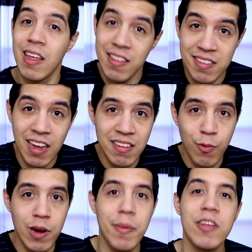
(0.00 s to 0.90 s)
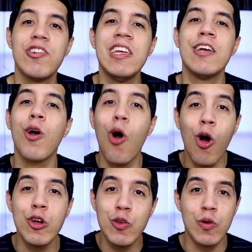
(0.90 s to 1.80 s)
Now, the signs I want to mention here
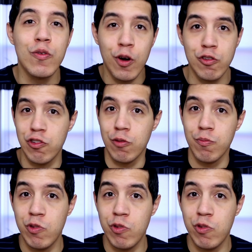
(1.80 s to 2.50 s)
are universal.